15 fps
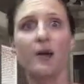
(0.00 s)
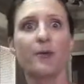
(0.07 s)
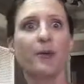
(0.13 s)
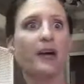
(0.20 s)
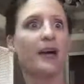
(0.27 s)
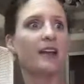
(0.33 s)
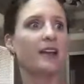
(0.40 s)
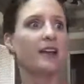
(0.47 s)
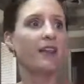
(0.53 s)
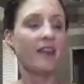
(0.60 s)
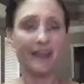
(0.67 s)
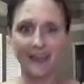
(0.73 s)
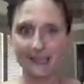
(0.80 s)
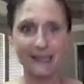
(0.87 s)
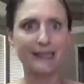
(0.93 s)
but
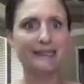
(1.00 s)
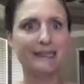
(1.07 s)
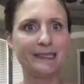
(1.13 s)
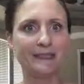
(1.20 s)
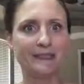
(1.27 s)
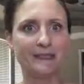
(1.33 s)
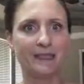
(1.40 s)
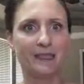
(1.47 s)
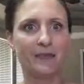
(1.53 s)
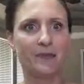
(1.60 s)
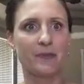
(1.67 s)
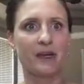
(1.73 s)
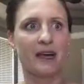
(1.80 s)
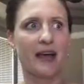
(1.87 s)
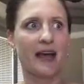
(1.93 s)
that's ideal.
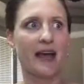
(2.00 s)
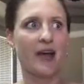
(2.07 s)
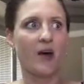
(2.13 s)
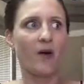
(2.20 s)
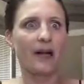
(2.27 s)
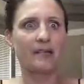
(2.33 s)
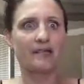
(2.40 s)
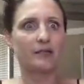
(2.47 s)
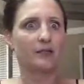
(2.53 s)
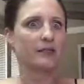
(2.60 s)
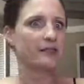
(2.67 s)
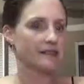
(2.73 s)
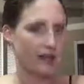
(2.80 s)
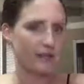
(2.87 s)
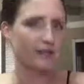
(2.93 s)
But how ideal
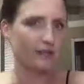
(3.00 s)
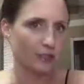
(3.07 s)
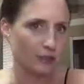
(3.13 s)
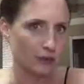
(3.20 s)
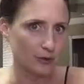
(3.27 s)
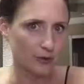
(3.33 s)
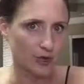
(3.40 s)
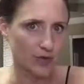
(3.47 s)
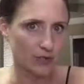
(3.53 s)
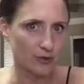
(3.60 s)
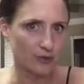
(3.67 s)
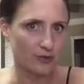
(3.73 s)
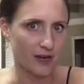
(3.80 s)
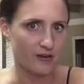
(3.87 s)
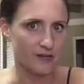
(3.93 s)
is that for you and
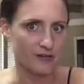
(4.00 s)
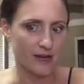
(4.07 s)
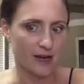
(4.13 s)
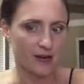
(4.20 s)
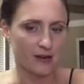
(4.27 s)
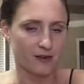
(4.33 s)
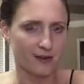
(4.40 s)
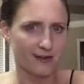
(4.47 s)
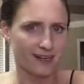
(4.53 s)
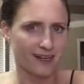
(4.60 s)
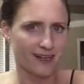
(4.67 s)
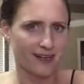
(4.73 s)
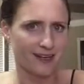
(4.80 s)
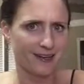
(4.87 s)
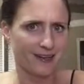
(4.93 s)
your lifestyle,
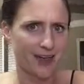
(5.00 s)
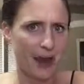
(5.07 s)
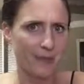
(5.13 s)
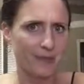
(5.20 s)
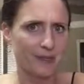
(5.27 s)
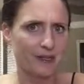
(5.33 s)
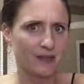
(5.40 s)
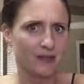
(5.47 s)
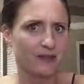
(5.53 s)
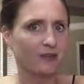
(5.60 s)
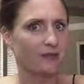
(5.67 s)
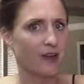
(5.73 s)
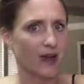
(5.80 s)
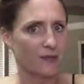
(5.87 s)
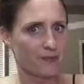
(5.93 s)
right? I mean,
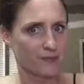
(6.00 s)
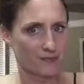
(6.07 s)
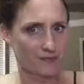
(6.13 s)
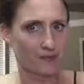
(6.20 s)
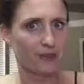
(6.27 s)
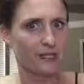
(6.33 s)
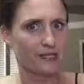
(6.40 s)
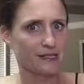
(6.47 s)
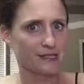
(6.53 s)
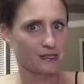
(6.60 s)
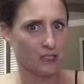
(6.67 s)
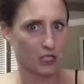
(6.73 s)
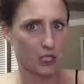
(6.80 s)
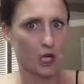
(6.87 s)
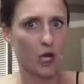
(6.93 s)
you've got places
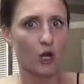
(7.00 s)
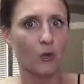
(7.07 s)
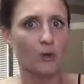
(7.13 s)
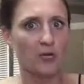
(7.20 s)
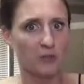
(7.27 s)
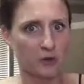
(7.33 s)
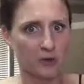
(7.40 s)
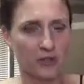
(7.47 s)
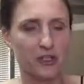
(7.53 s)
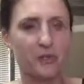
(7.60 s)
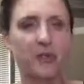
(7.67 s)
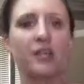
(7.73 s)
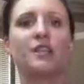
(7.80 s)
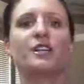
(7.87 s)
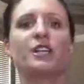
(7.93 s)
to go, people that
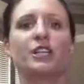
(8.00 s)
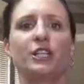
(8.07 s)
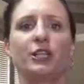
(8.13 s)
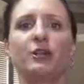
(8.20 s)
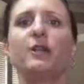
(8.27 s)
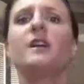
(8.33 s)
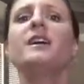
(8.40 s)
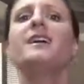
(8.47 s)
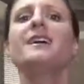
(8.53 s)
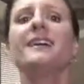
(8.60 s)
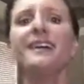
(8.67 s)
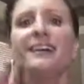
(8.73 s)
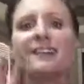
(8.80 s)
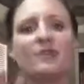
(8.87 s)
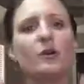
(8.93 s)
depend on you.
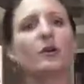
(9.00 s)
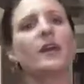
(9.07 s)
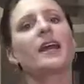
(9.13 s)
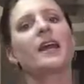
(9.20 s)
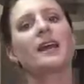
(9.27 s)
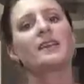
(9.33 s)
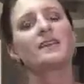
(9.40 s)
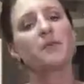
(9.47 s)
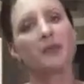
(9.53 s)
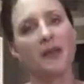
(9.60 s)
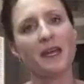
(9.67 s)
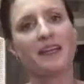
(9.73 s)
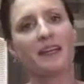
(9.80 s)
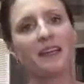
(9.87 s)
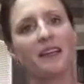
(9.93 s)
It's okay to
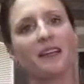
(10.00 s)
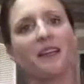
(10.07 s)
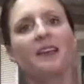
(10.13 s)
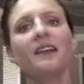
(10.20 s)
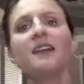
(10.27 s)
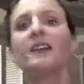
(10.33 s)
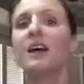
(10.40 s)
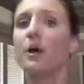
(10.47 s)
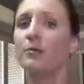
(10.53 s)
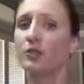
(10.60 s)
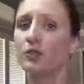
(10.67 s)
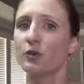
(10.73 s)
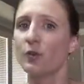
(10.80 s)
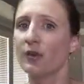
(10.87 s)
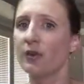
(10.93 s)
make it up
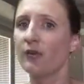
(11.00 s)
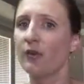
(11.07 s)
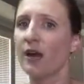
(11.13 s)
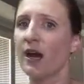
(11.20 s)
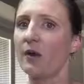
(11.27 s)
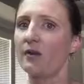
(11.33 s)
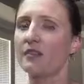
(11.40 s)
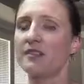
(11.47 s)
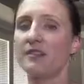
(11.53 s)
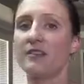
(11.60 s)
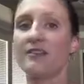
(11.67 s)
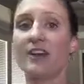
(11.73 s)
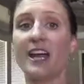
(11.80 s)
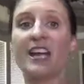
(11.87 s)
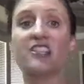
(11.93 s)
to 24 hours in
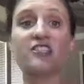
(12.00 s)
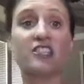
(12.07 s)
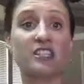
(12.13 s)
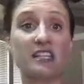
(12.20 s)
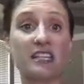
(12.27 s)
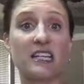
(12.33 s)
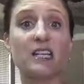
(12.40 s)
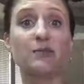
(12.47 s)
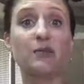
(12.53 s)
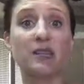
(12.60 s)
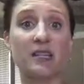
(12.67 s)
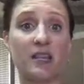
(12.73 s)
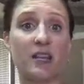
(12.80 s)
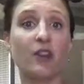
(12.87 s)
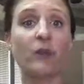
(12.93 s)
advance. Just keep
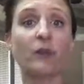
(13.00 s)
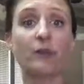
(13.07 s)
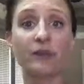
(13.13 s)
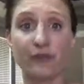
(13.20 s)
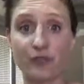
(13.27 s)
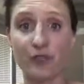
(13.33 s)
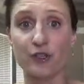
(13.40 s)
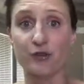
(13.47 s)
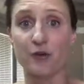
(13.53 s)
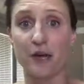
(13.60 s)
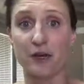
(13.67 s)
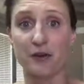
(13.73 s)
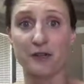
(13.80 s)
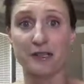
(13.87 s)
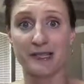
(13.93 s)
it in the
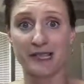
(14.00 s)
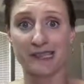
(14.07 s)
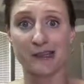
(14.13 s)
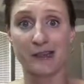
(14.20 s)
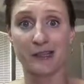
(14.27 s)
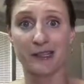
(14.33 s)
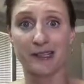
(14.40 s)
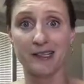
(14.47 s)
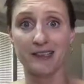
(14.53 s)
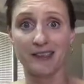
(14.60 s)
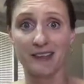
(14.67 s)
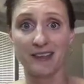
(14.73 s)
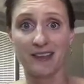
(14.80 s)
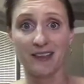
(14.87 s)
refrigerator. Does that sound good?